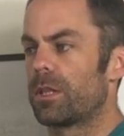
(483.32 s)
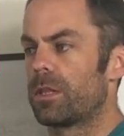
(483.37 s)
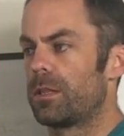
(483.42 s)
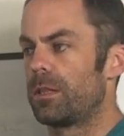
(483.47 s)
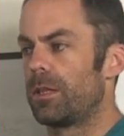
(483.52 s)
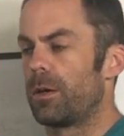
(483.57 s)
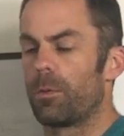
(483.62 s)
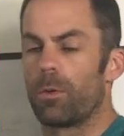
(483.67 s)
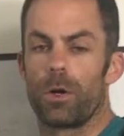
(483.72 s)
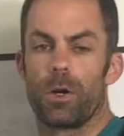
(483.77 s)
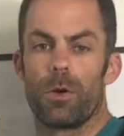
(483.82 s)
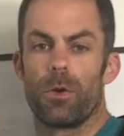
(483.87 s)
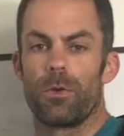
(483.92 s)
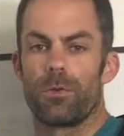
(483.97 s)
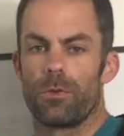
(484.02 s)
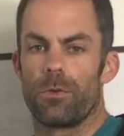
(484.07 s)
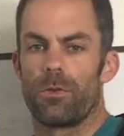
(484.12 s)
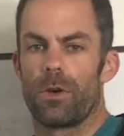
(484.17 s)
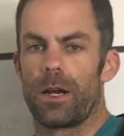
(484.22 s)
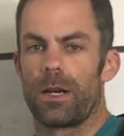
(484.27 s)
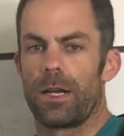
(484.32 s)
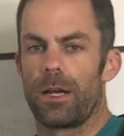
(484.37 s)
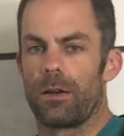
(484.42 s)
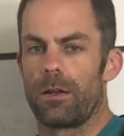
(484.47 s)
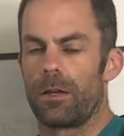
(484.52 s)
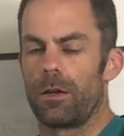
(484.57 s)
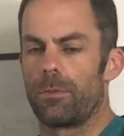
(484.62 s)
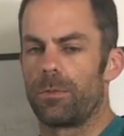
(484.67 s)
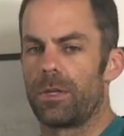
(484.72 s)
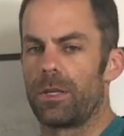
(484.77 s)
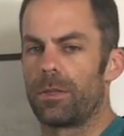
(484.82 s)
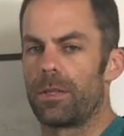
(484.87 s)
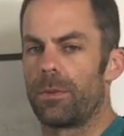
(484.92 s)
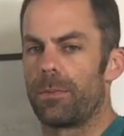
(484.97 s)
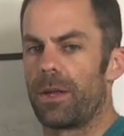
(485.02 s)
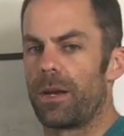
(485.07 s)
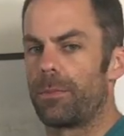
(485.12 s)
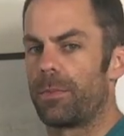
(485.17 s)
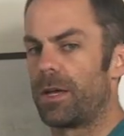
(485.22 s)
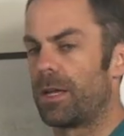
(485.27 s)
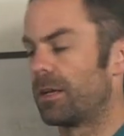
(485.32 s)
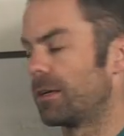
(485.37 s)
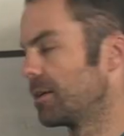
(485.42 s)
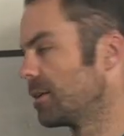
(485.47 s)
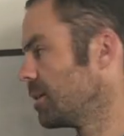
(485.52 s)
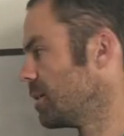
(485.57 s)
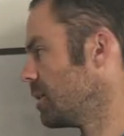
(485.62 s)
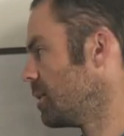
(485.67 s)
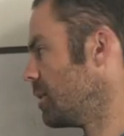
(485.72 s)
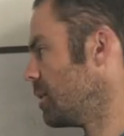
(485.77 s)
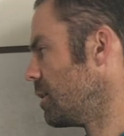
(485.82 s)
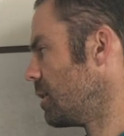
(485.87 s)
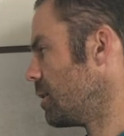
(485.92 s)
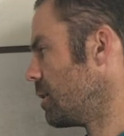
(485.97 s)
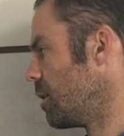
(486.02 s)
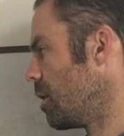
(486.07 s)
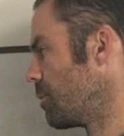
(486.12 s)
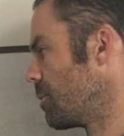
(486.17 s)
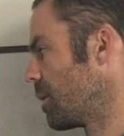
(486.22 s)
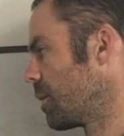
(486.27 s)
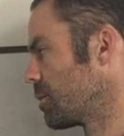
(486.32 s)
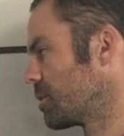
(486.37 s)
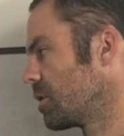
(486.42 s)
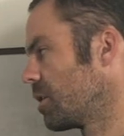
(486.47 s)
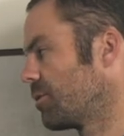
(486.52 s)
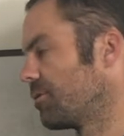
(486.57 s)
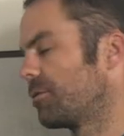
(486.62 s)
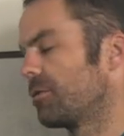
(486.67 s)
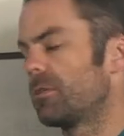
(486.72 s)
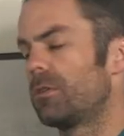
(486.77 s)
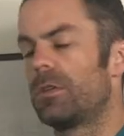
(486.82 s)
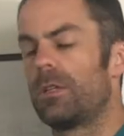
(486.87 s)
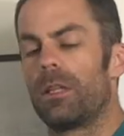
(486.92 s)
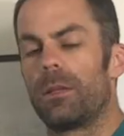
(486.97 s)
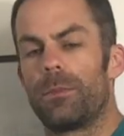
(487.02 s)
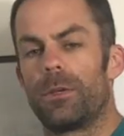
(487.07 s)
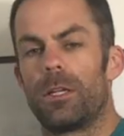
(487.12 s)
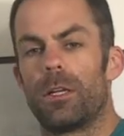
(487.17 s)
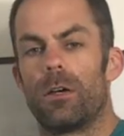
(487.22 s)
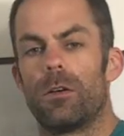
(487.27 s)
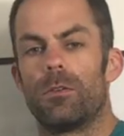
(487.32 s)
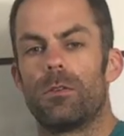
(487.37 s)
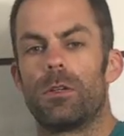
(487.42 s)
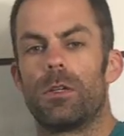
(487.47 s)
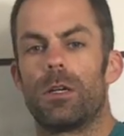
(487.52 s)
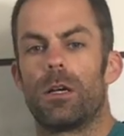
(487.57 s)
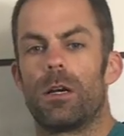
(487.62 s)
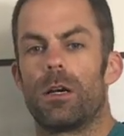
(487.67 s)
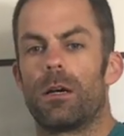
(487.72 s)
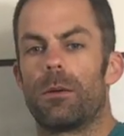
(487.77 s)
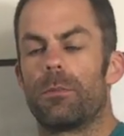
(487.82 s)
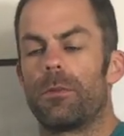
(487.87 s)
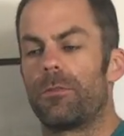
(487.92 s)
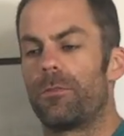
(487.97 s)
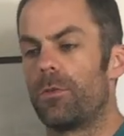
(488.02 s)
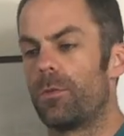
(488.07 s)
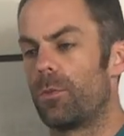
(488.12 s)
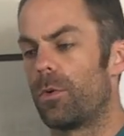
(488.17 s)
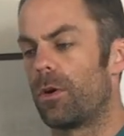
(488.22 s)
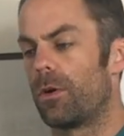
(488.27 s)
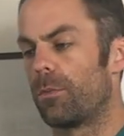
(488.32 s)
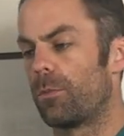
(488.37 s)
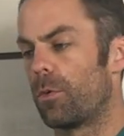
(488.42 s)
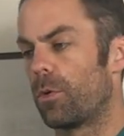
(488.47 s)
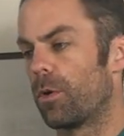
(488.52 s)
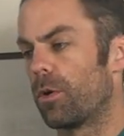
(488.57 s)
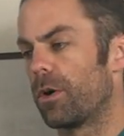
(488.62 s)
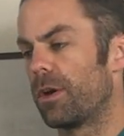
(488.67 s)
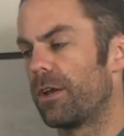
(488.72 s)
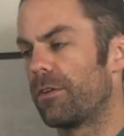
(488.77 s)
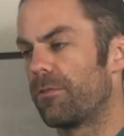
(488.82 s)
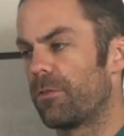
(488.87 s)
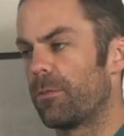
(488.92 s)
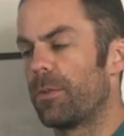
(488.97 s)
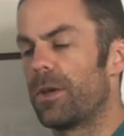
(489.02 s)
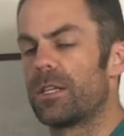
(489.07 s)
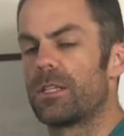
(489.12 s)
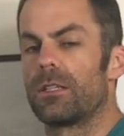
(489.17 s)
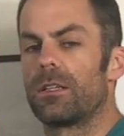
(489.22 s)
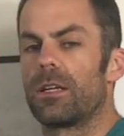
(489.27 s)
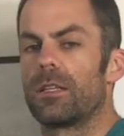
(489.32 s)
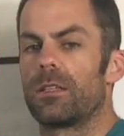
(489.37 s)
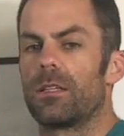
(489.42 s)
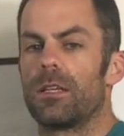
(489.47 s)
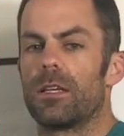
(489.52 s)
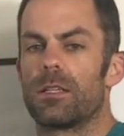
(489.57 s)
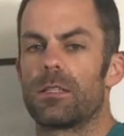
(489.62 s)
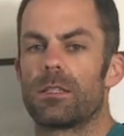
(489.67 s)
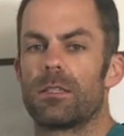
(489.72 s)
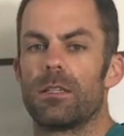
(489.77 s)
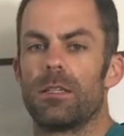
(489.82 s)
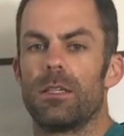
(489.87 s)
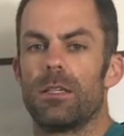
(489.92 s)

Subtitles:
that we're going through right now to help get them out of pain. Hope that was helpful. Let me know if you want more information like this.